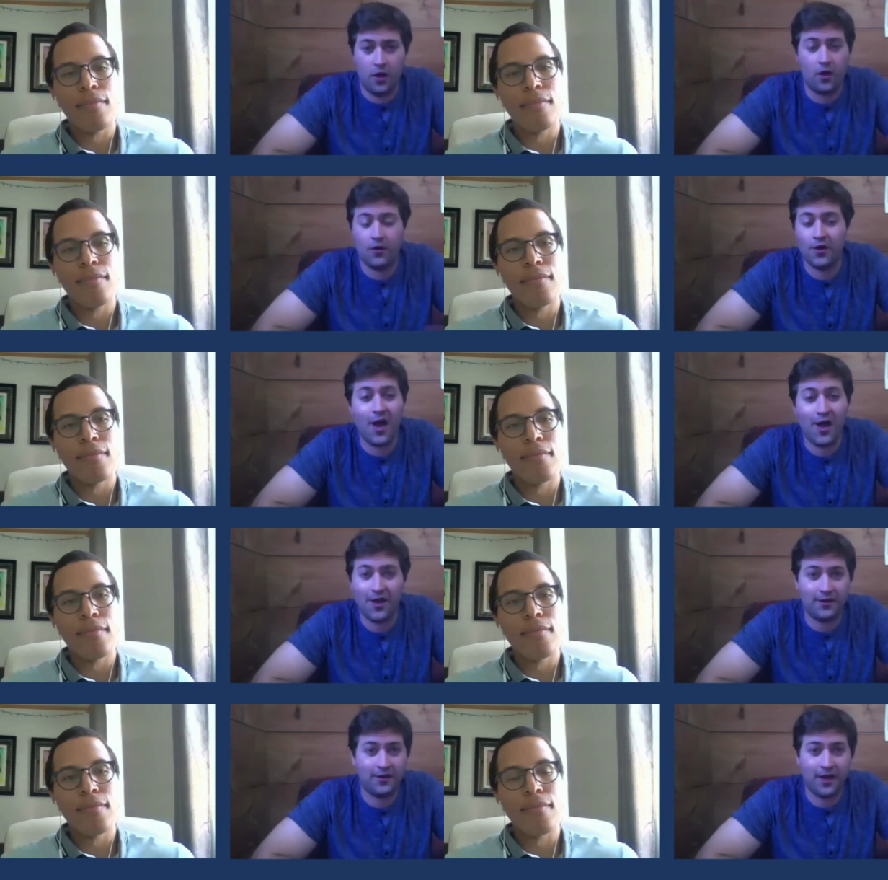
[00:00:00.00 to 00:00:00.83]
Speaker 1: are
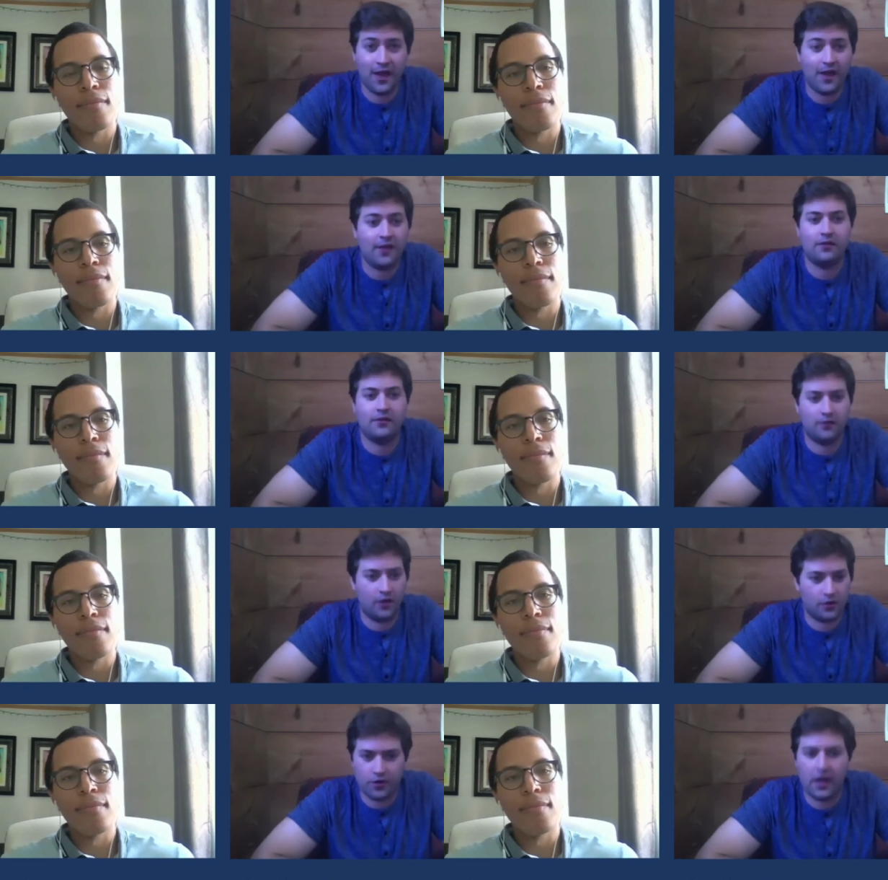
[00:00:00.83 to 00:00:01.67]
not yet
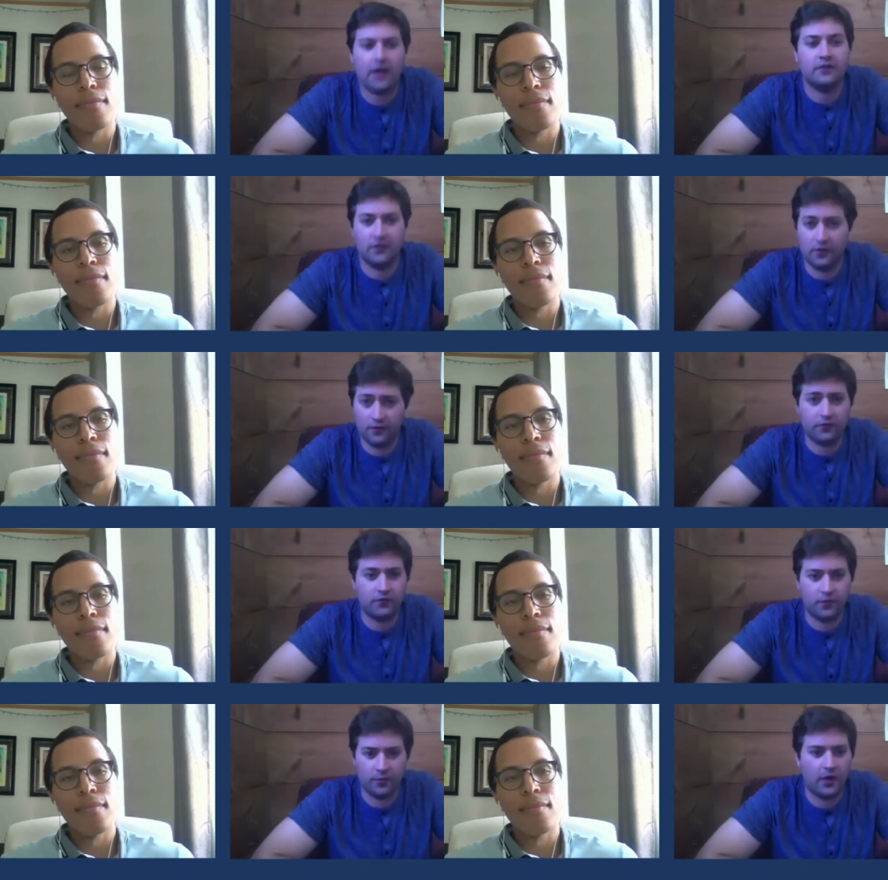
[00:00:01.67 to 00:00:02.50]

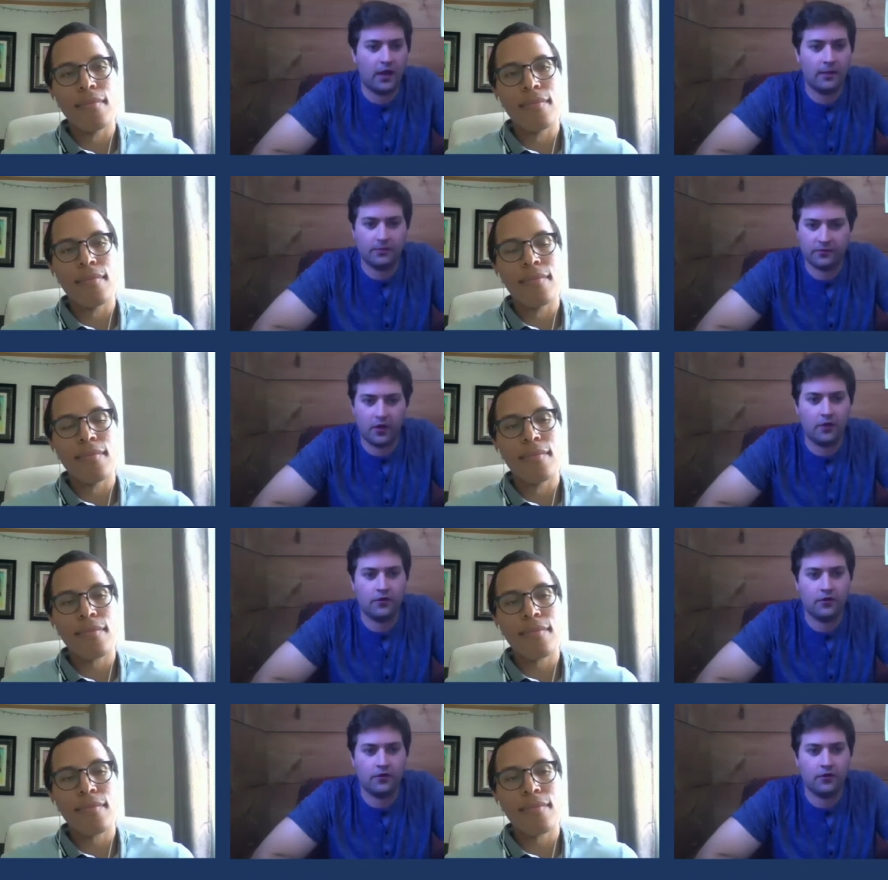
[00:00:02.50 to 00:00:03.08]
attractive to perhaps